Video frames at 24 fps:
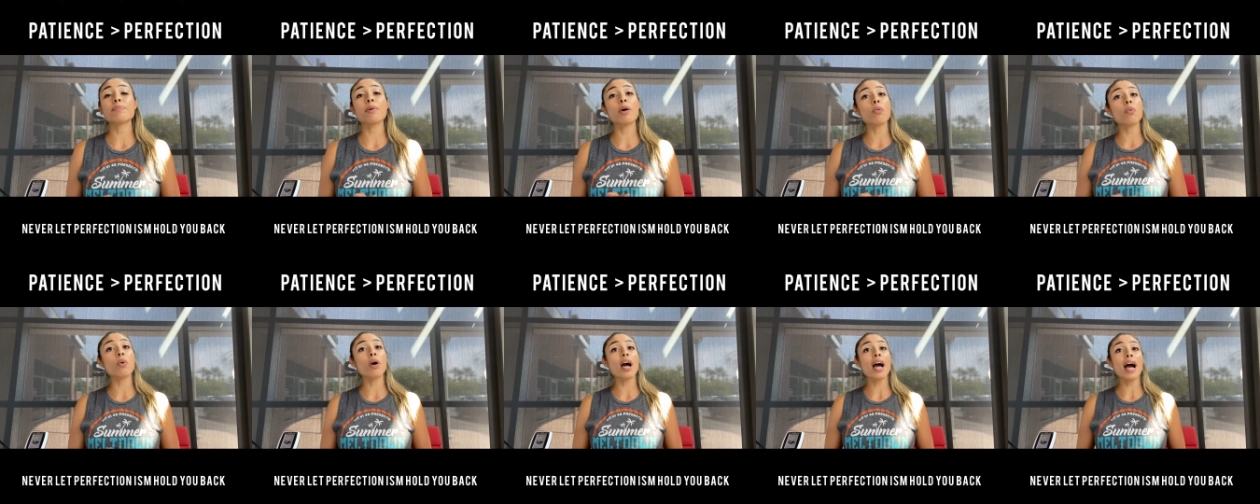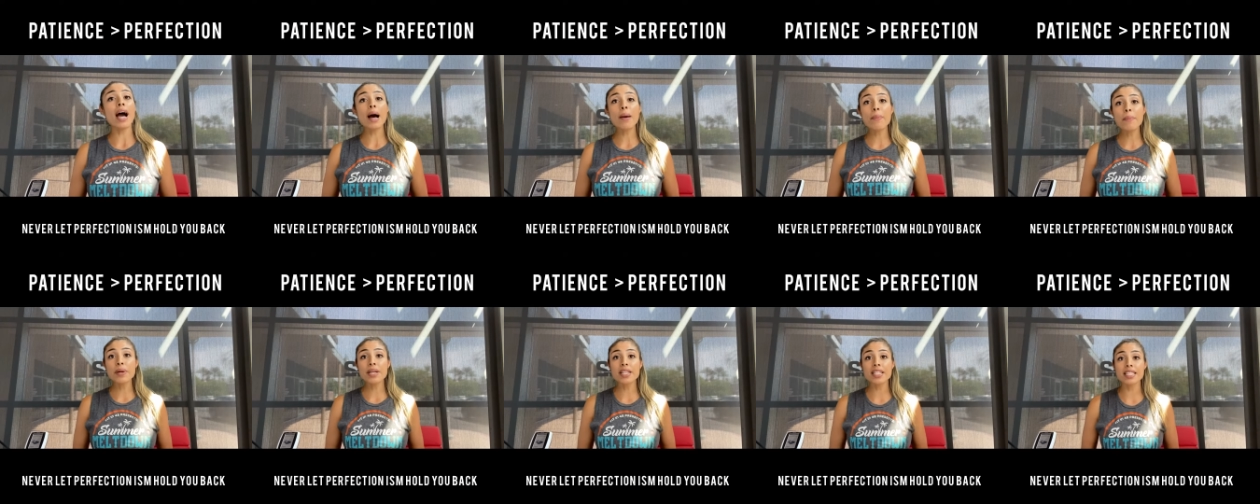But what
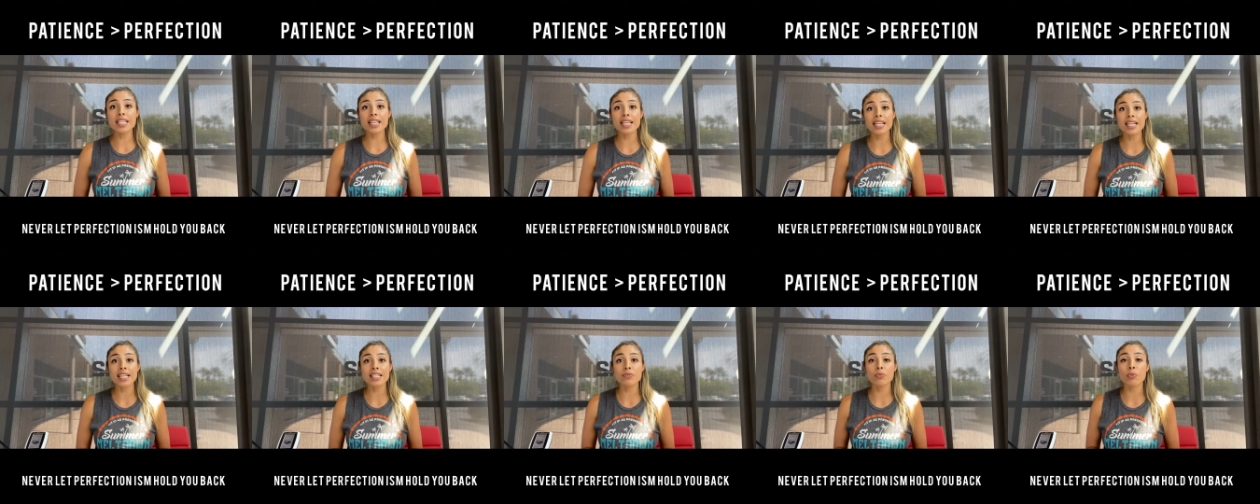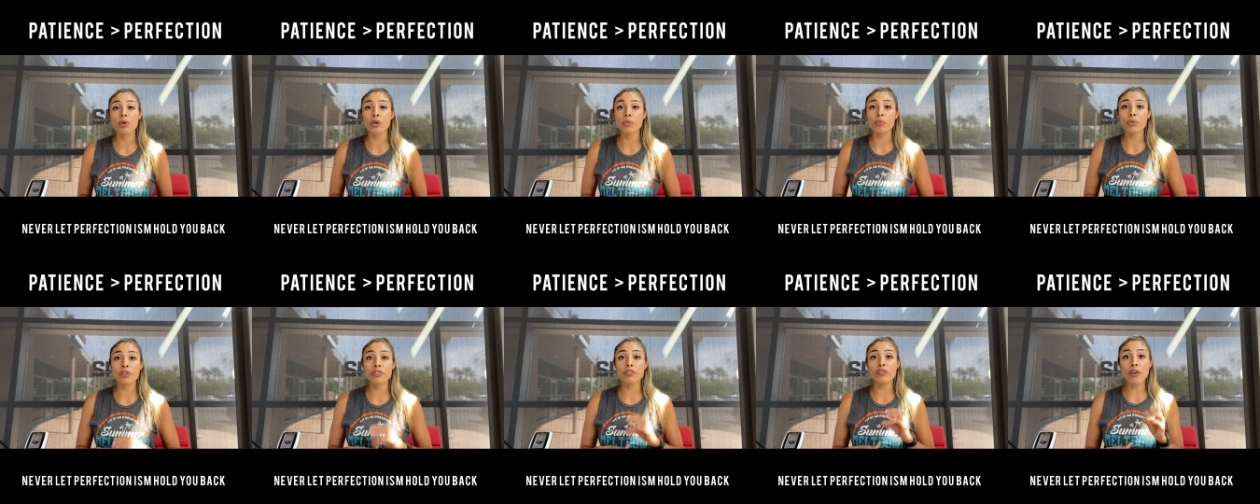happens is when
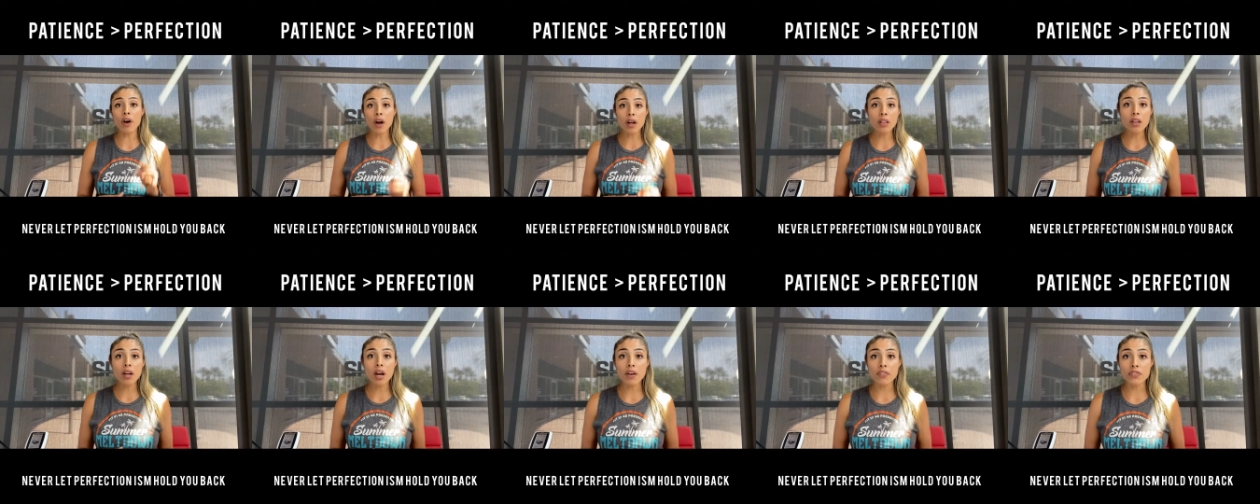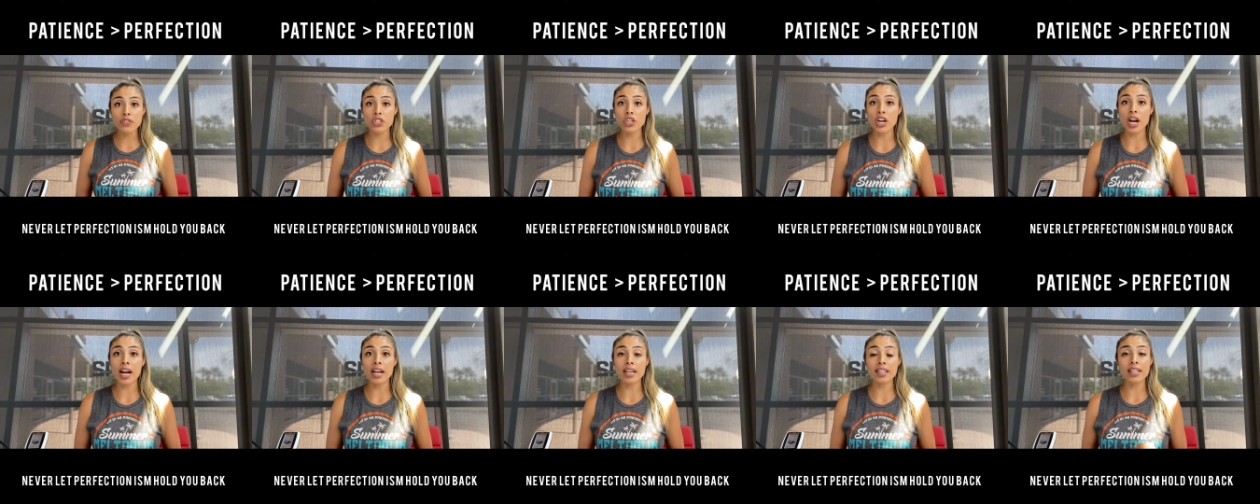we fall off
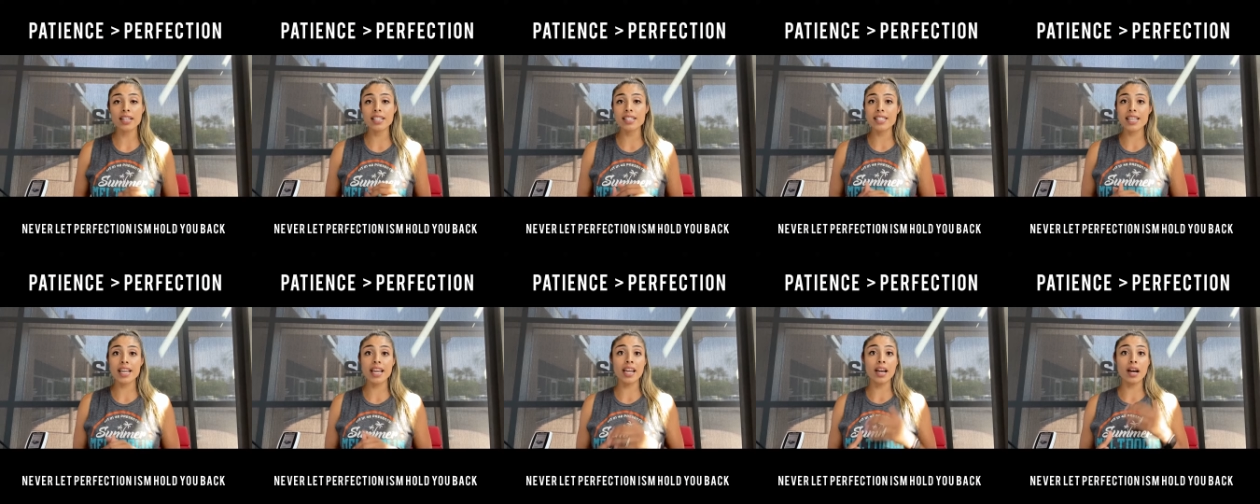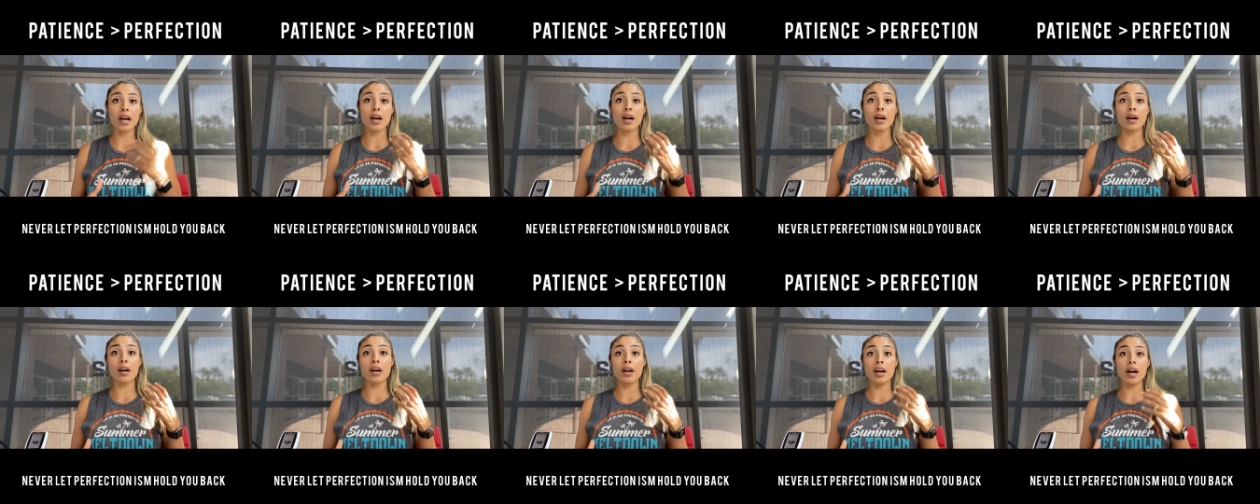track, let's say
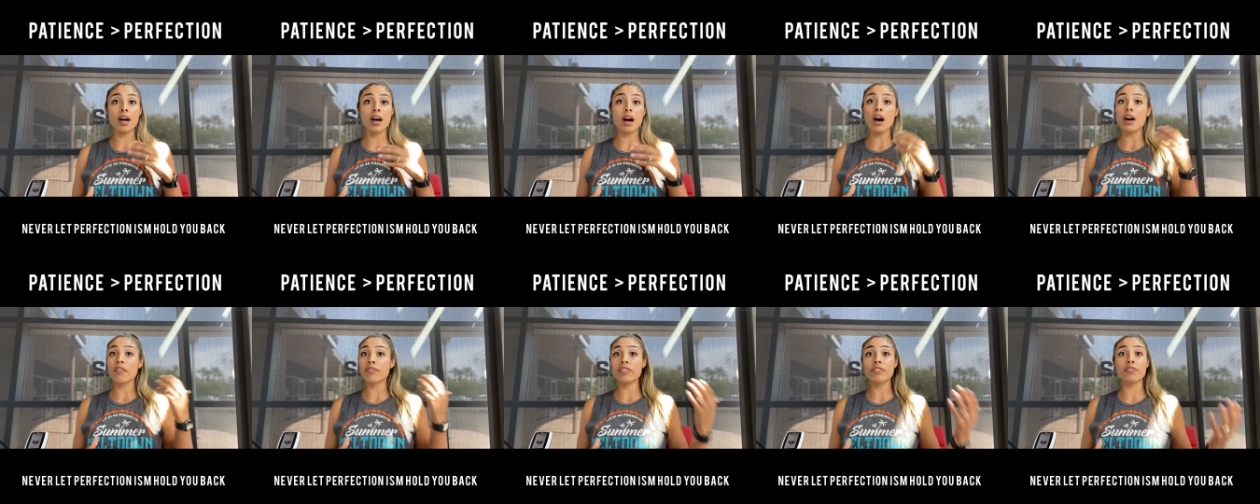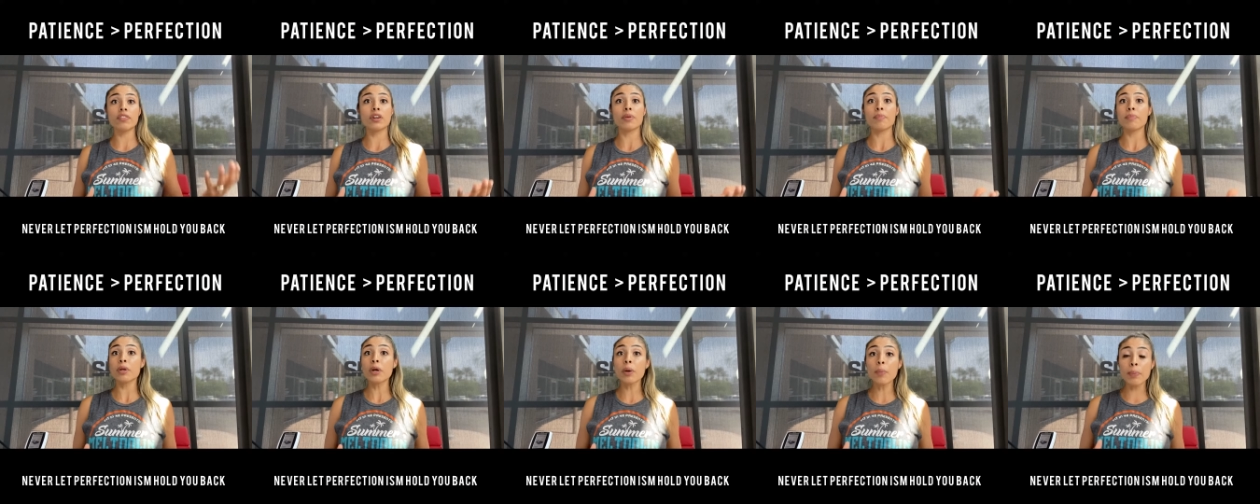uh, uh, off of our
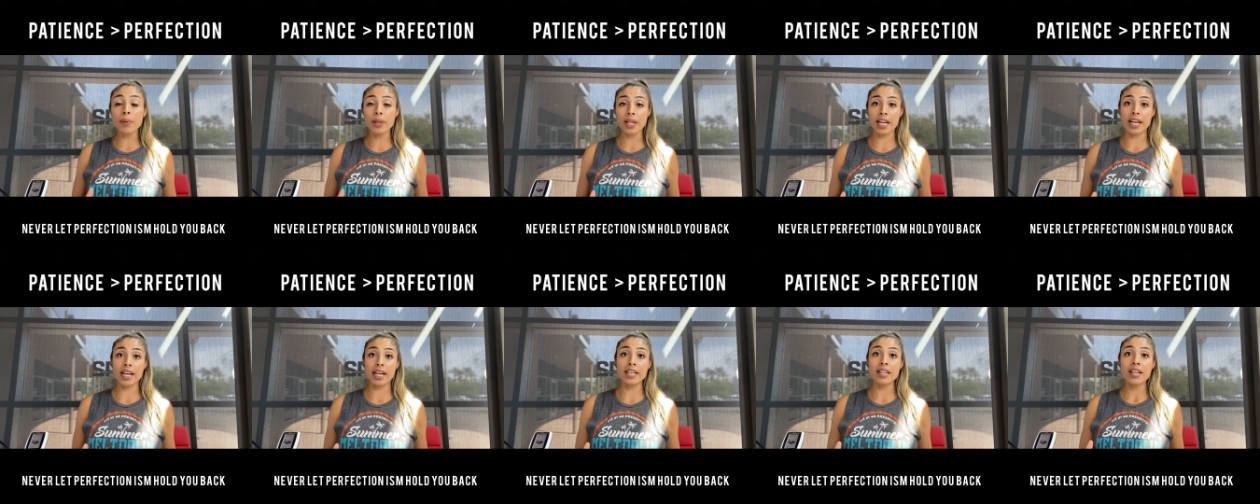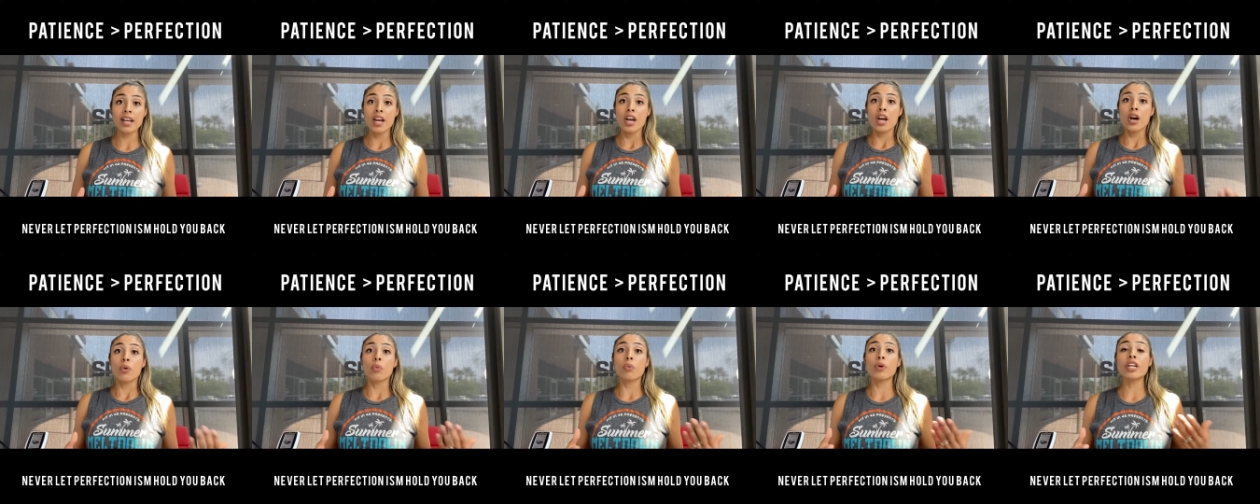meal plan,
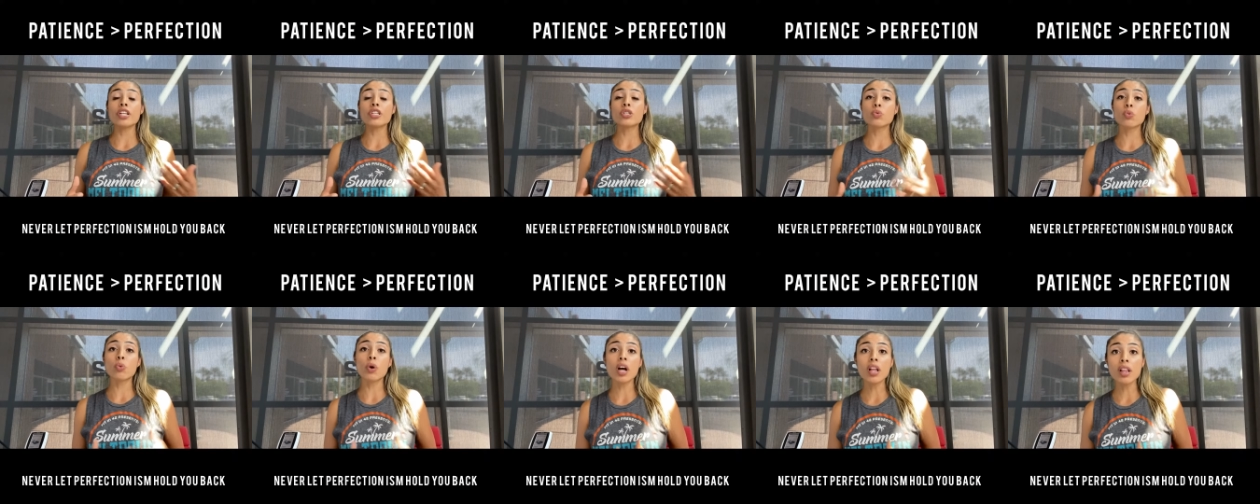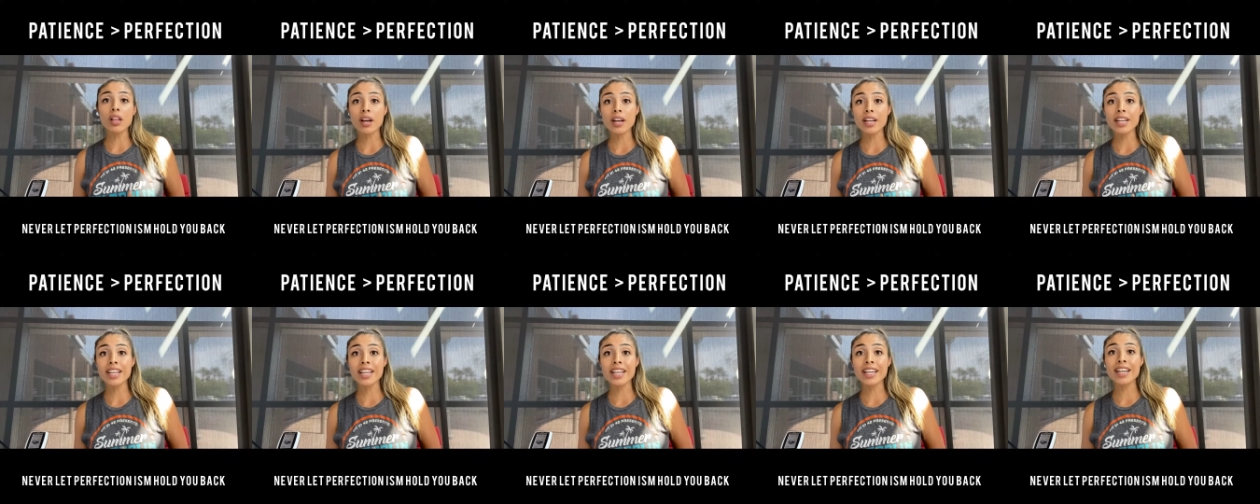we dwell
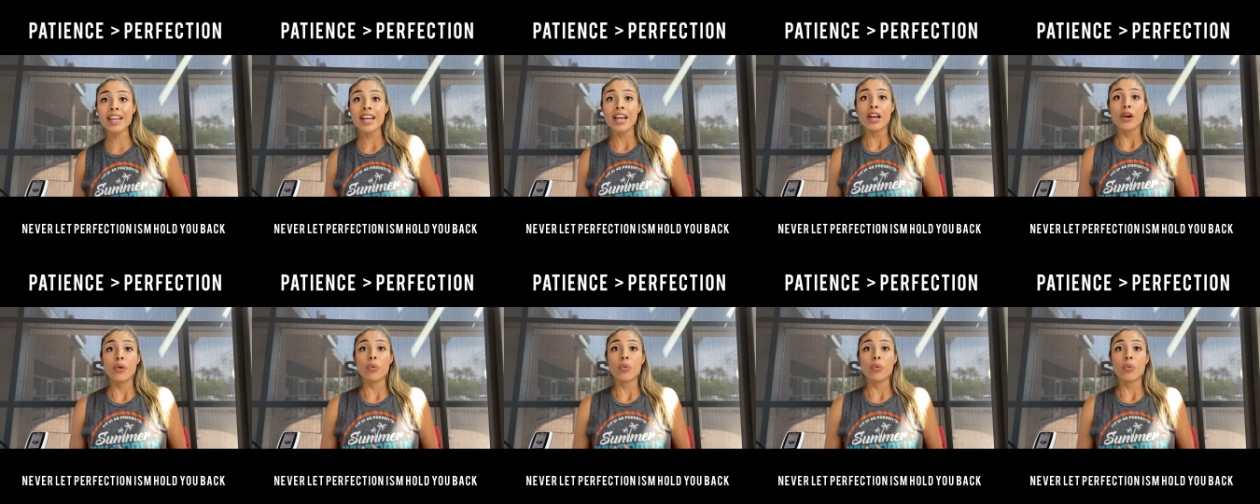on it.